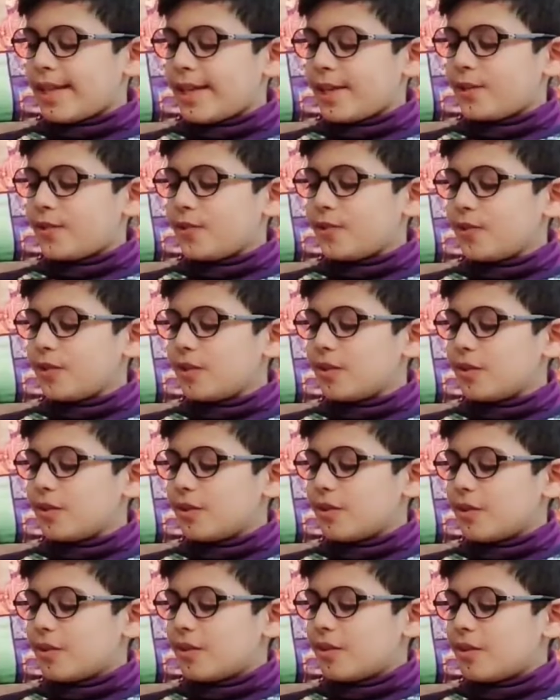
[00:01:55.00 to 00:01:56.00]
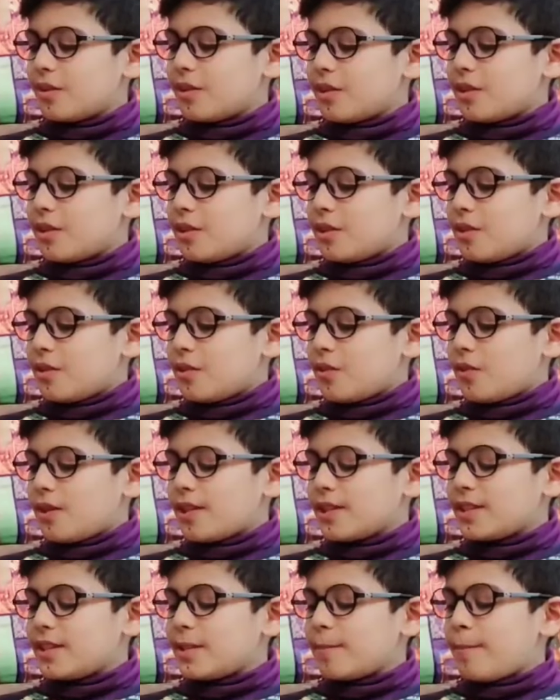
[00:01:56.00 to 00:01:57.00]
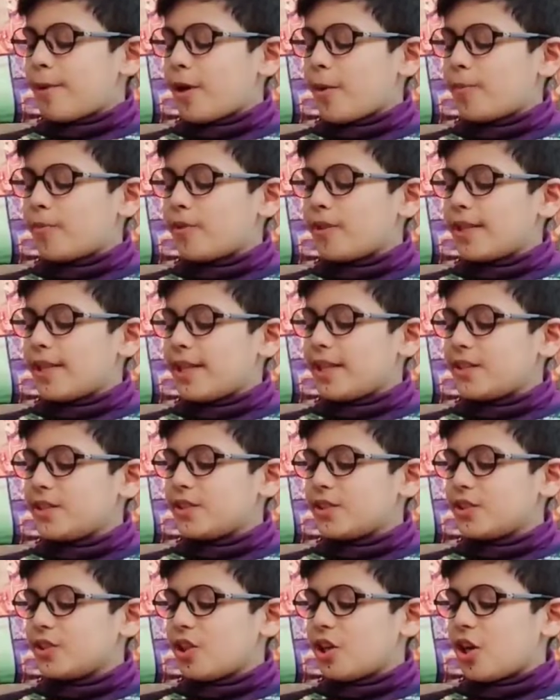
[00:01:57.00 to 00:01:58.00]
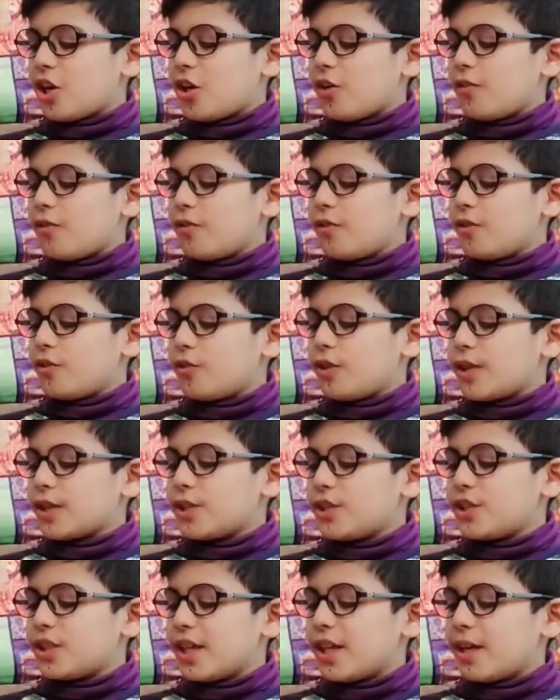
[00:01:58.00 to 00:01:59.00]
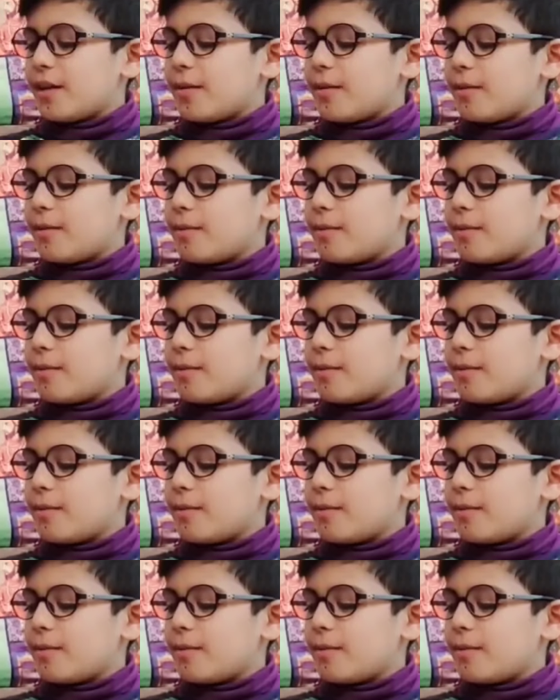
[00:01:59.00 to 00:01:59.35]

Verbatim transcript: Hey Google. What is the population of Russia?